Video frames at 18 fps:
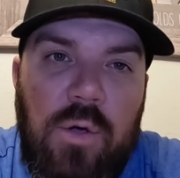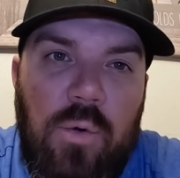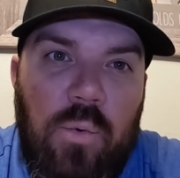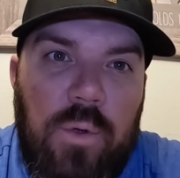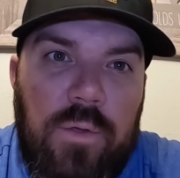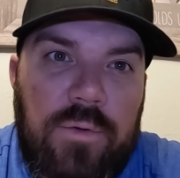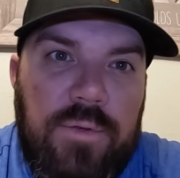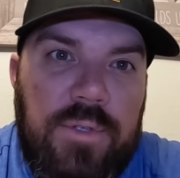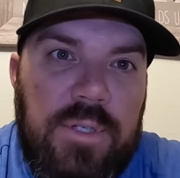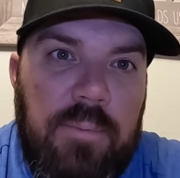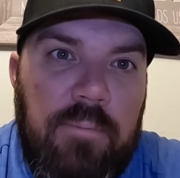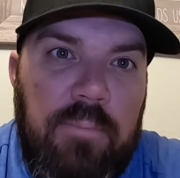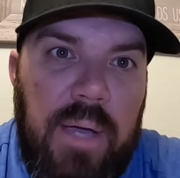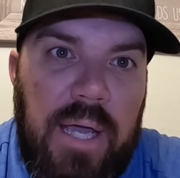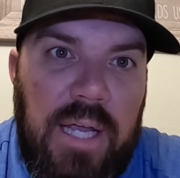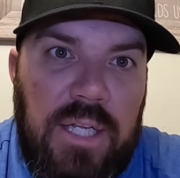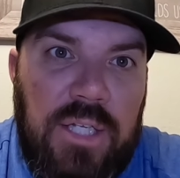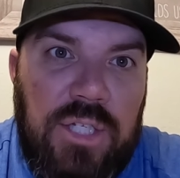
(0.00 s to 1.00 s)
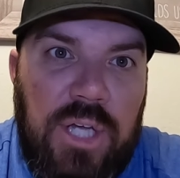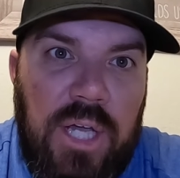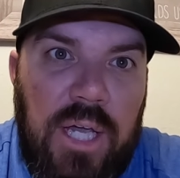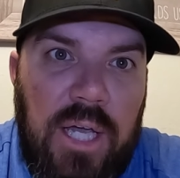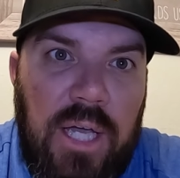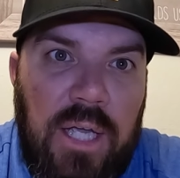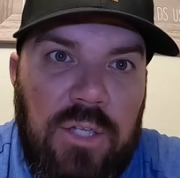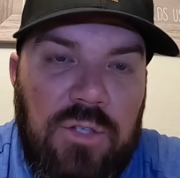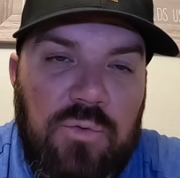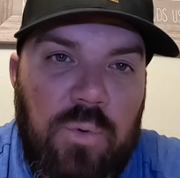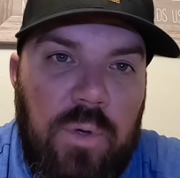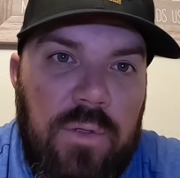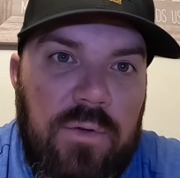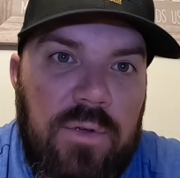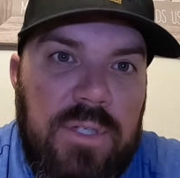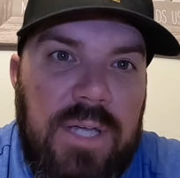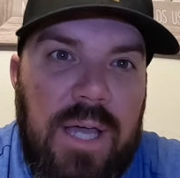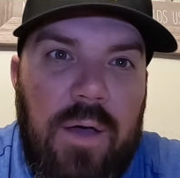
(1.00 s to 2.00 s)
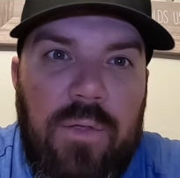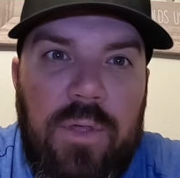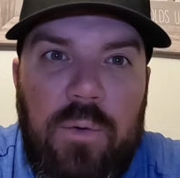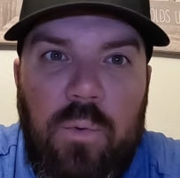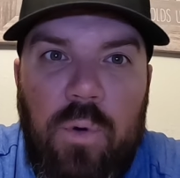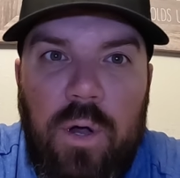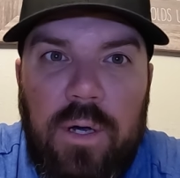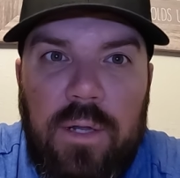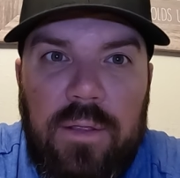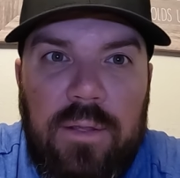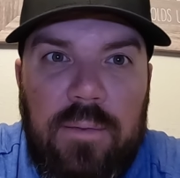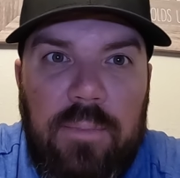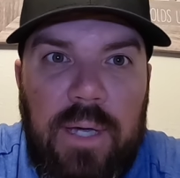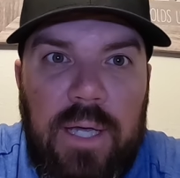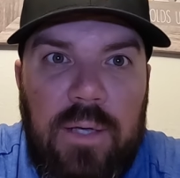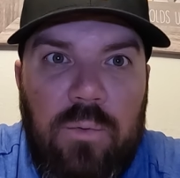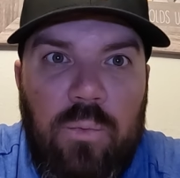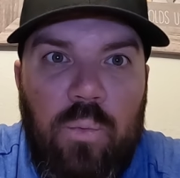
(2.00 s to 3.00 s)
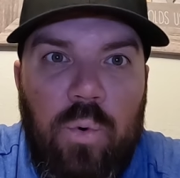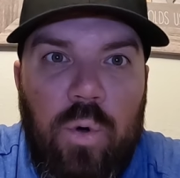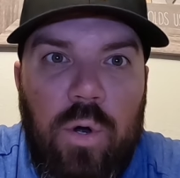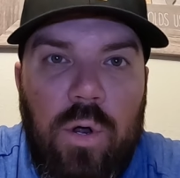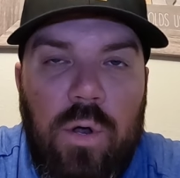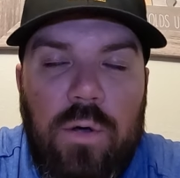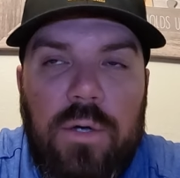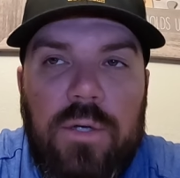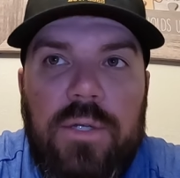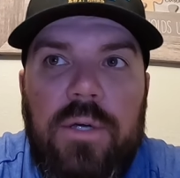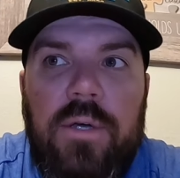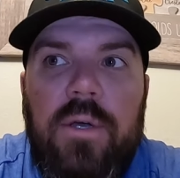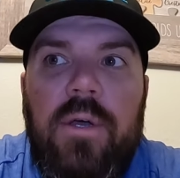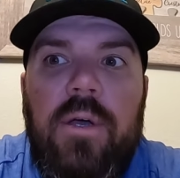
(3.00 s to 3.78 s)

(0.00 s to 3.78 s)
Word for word: whether it's a bait change, whether it's how they want the bait worked.